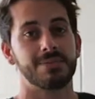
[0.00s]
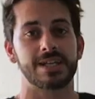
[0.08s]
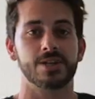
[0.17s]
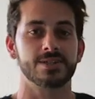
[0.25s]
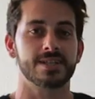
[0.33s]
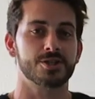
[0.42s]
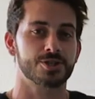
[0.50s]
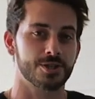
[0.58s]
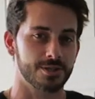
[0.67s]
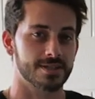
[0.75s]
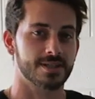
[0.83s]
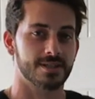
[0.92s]
because it
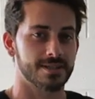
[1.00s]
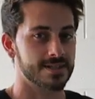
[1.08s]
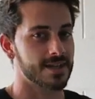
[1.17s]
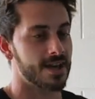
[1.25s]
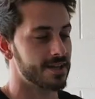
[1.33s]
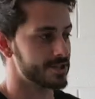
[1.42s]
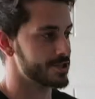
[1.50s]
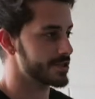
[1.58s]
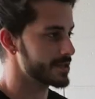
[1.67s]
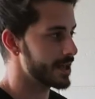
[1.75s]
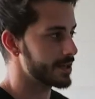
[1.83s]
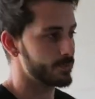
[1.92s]
shoots to the stars
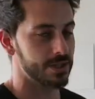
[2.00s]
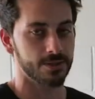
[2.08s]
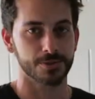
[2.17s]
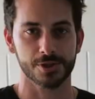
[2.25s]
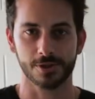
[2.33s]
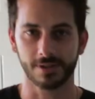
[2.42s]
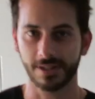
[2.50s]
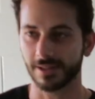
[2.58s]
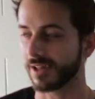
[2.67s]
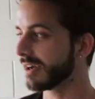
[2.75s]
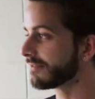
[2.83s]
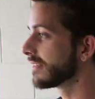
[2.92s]
just like we all should in
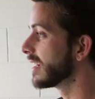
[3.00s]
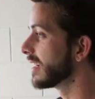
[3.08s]
life.